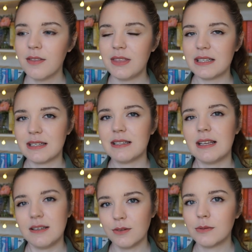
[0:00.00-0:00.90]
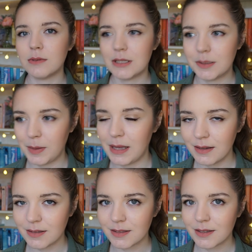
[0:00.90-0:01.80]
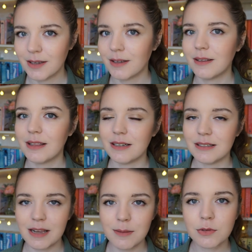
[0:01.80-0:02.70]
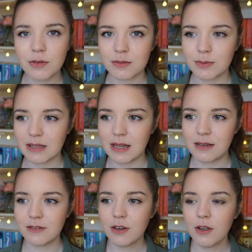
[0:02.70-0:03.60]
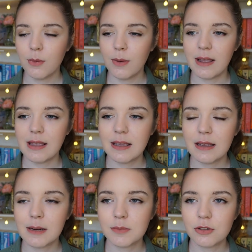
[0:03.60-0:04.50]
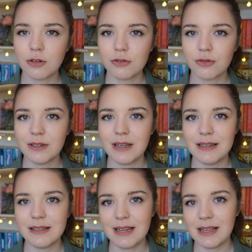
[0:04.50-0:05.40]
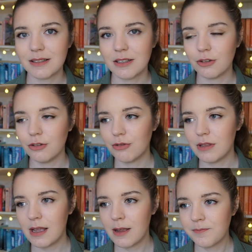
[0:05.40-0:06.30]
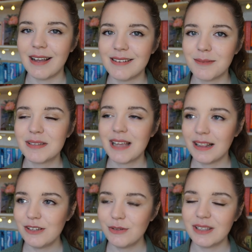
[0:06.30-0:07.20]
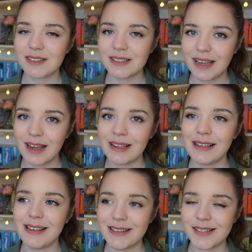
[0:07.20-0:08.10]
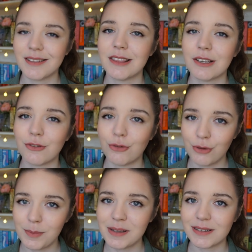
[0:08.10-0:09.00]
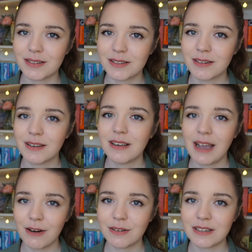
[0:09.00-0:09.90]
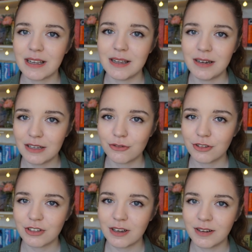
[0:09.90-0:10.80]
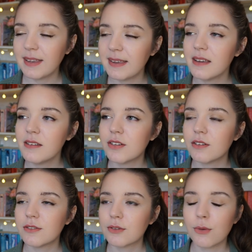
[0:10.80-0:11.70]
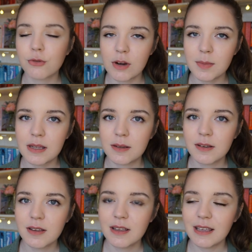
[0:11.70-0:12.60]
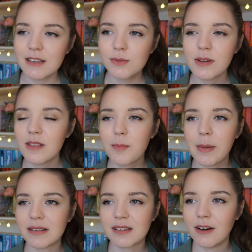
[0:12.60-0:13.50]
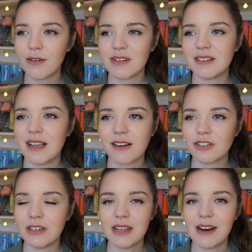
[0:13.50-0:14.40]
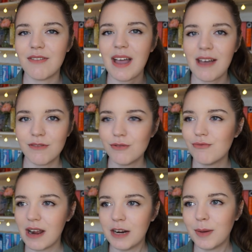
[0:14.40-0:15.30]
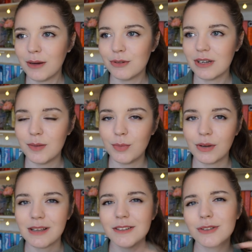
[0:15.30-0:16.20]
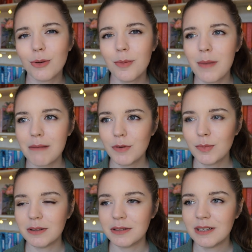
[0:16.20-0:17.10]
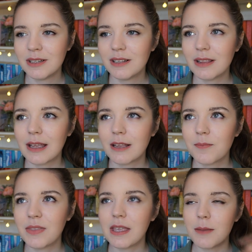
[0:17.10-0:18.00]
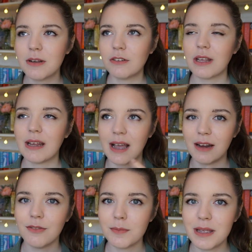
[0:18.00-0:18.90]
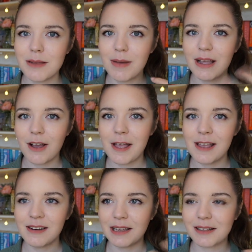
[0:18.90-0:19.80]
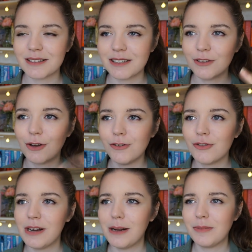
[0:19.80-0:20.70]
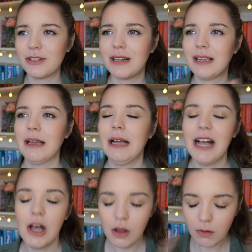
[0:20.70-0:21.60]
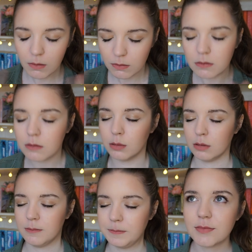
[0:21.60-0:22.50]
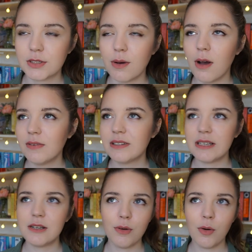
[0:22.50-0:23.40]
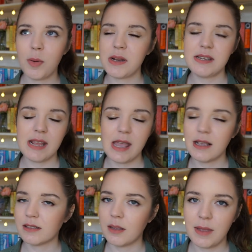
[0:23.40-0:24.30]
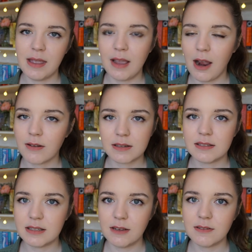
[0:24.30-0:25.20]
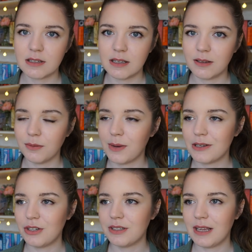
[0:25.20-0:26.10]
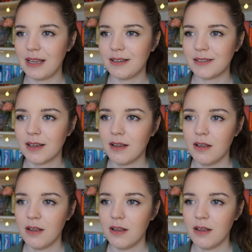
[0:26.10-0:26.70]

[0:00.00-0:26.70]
this is his own space that he's named Christmasland, where he kidnaps children and takes the children there. And I'm telling you, this guy is the creepiest character in literature. He is so creepy. He is one of the best characters actually that I've ever read about in a book. He's so memorable. Like the image that I had of him in my head, I can still conjure it and I'm just like, oh. So obviously nobody takes the main character seriously when she says